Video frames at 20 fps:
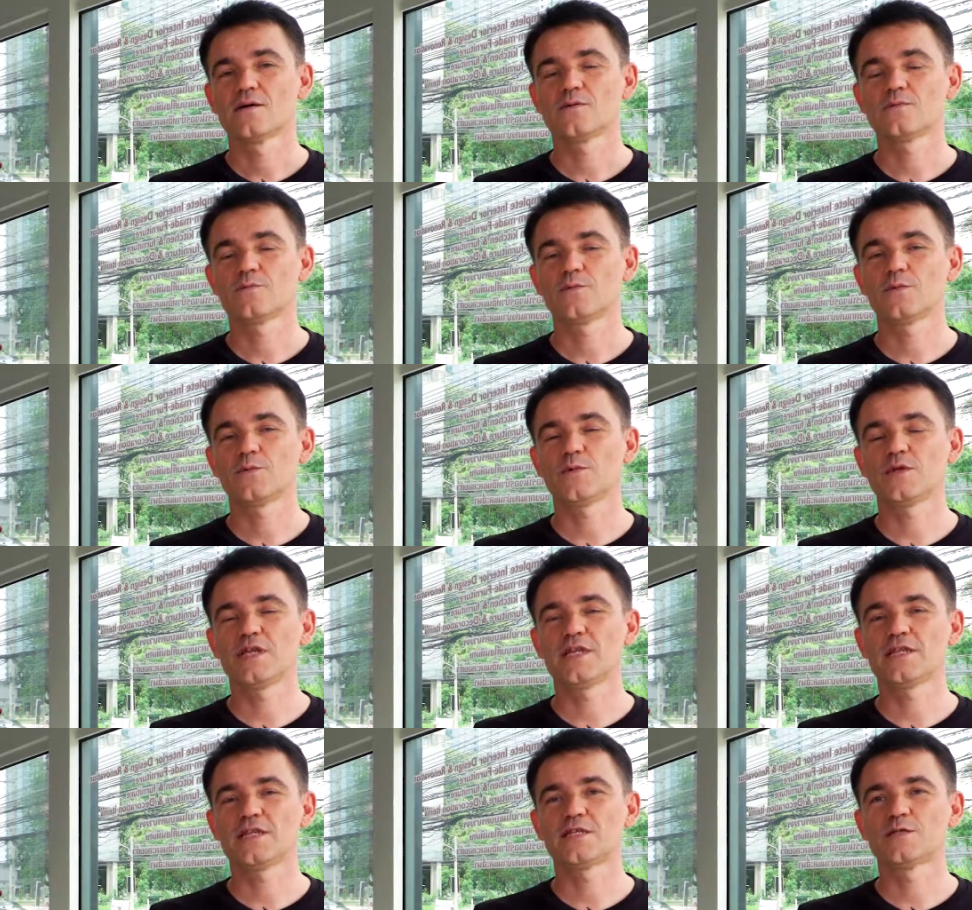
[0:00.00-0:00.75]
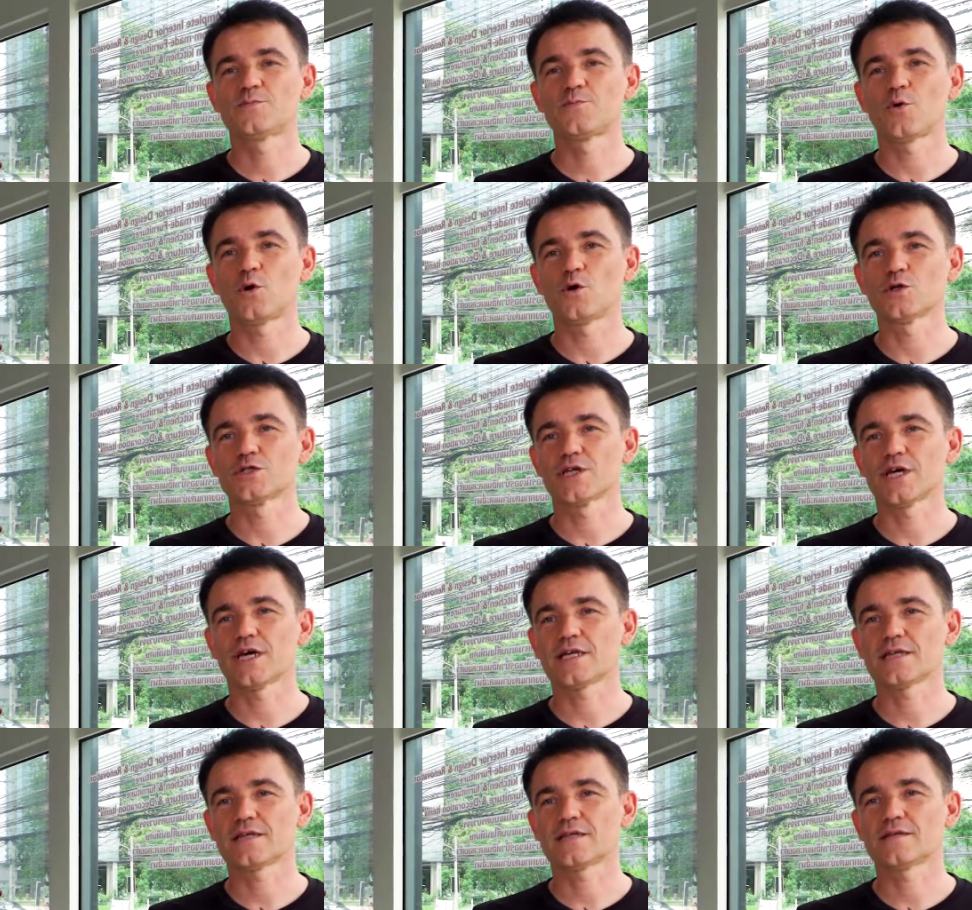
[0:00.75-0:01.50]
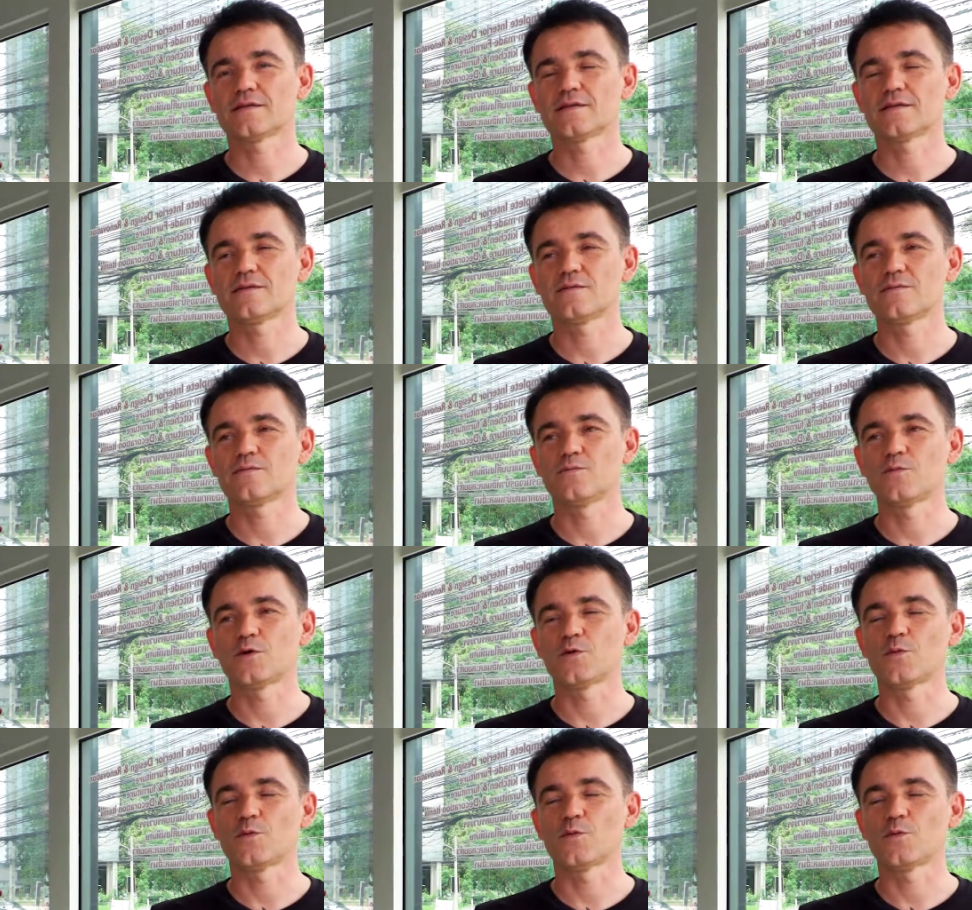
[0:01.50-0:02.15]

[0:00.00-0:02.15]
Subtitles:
When we did this project, what